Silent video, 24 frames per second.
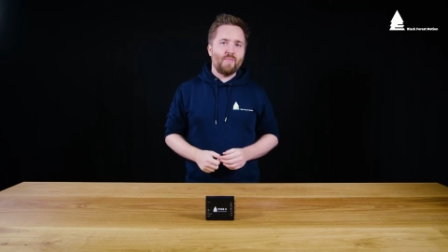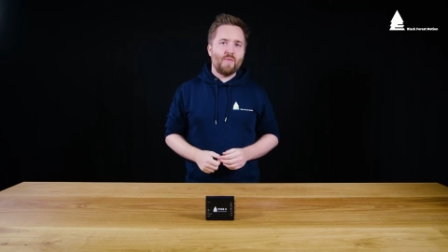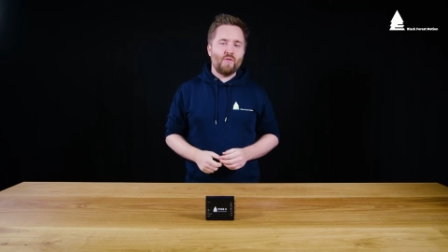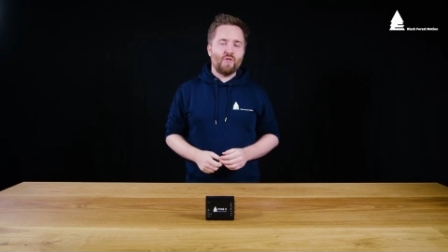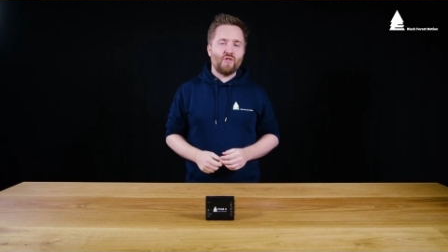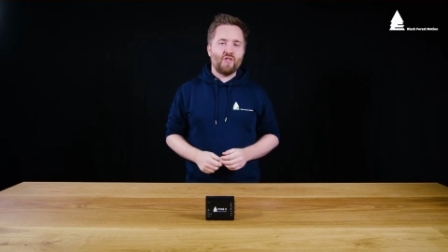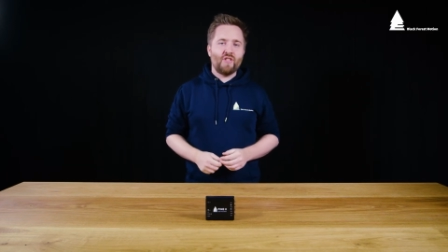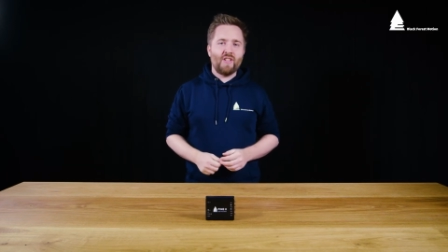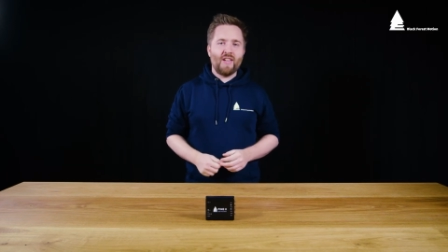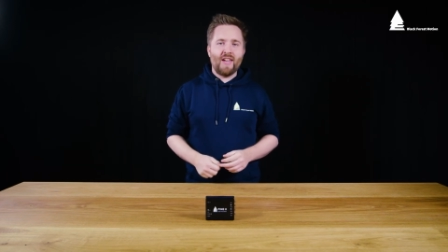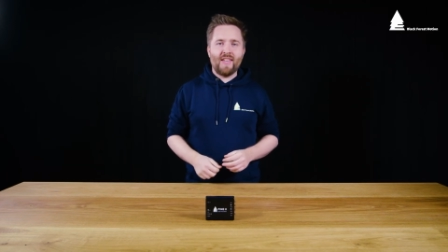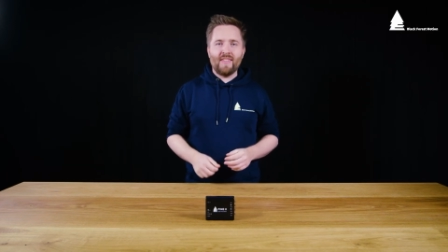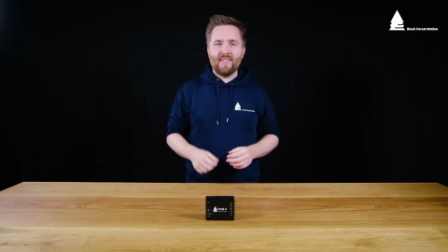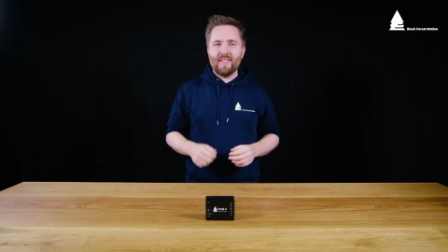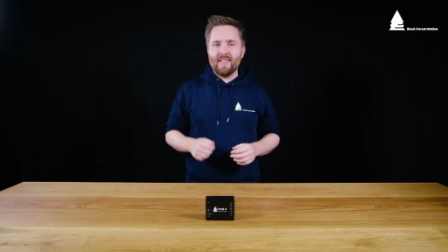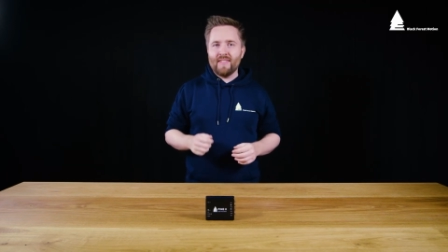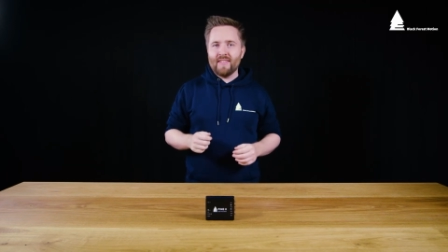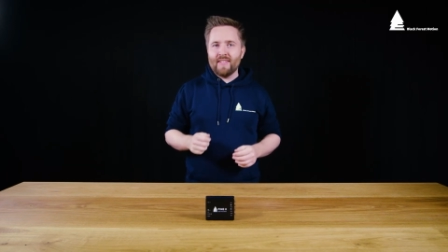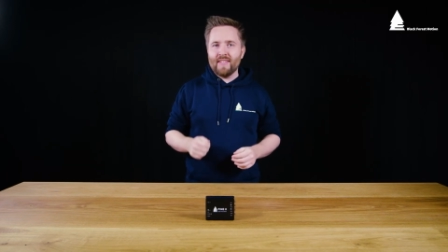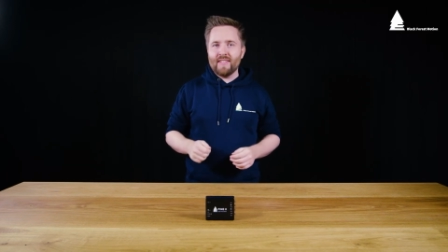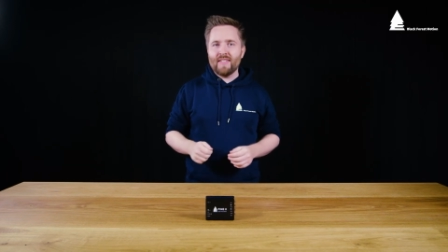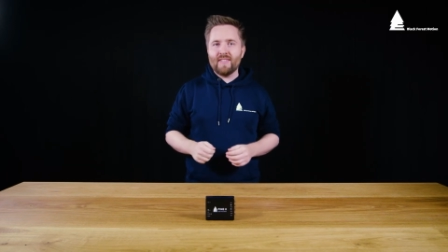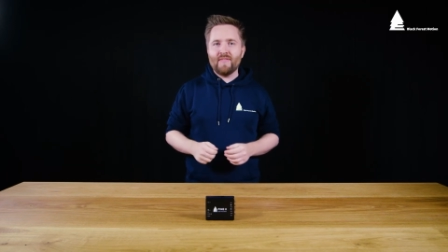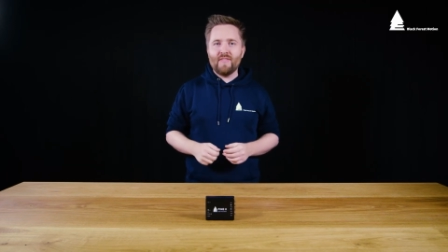Motion and
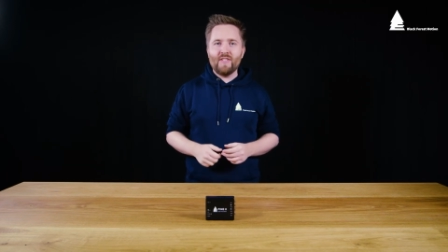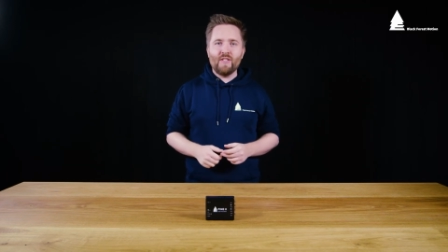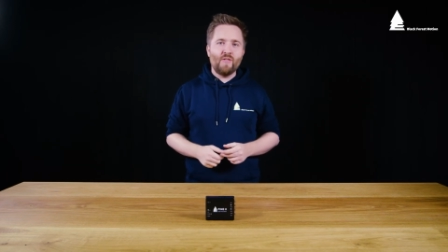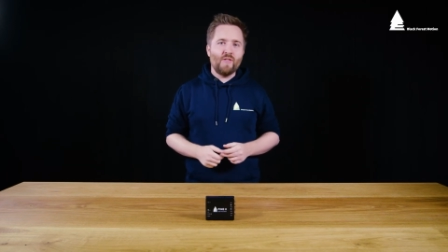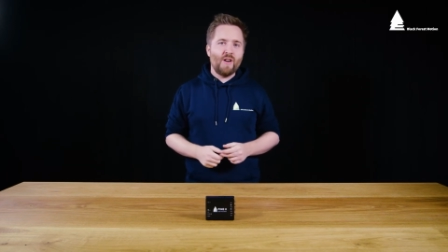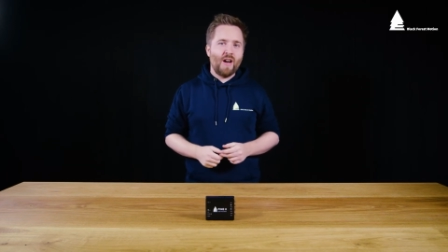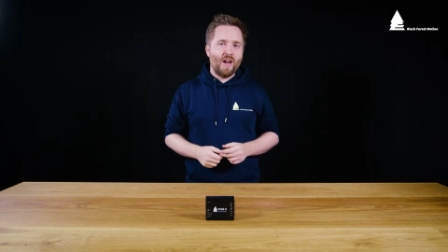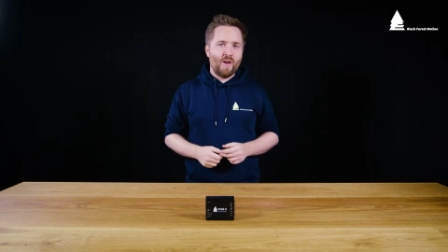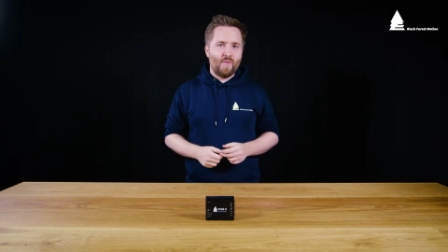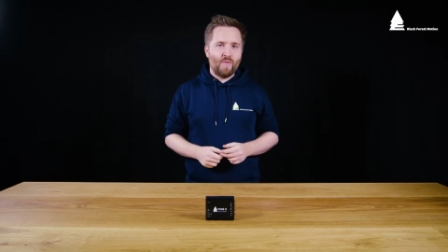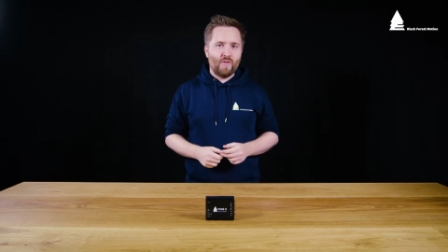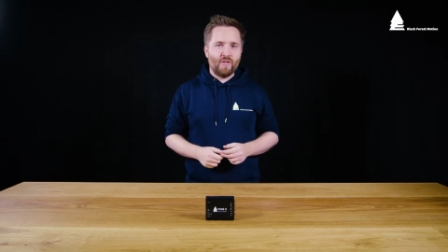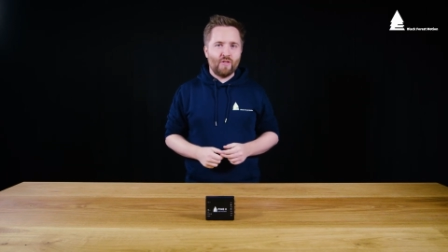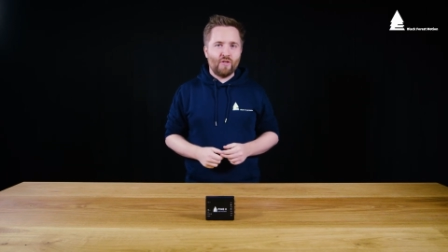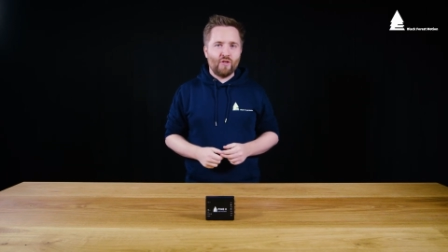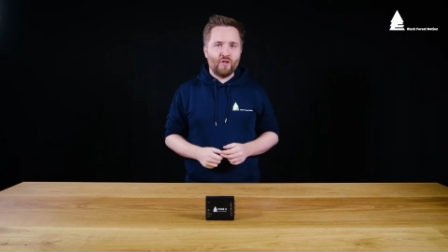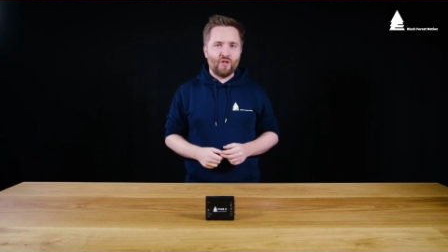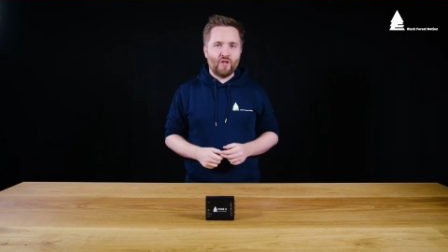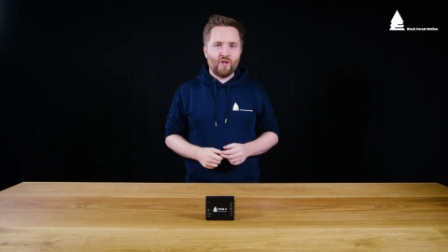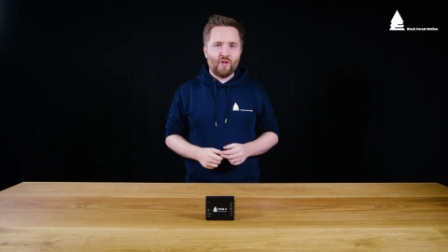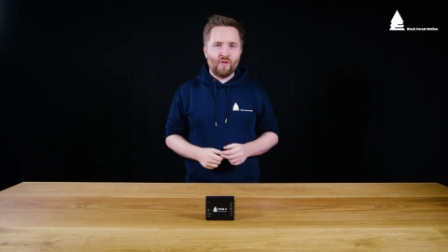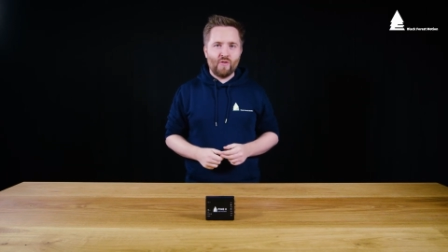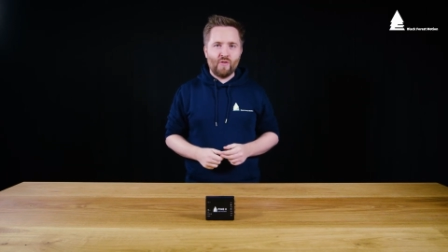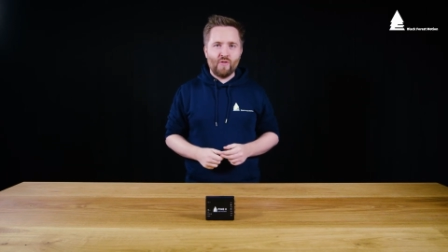in this video I want to
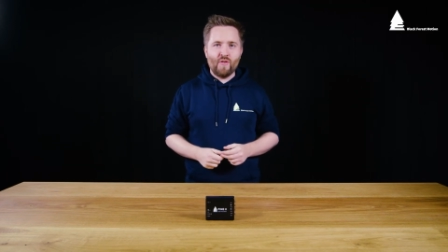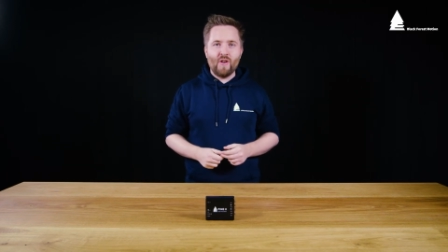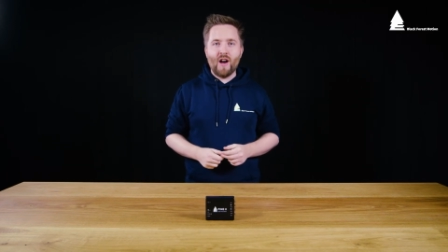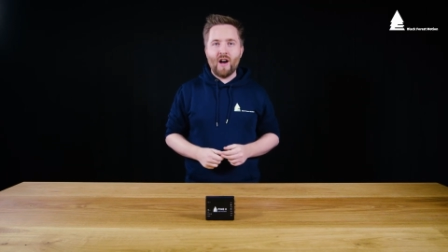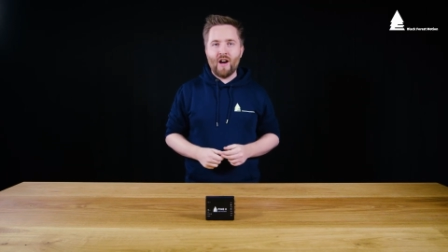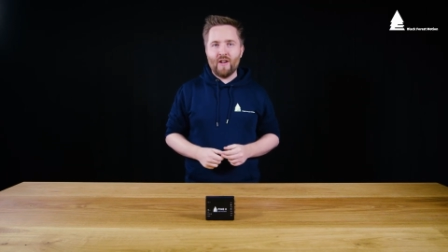show you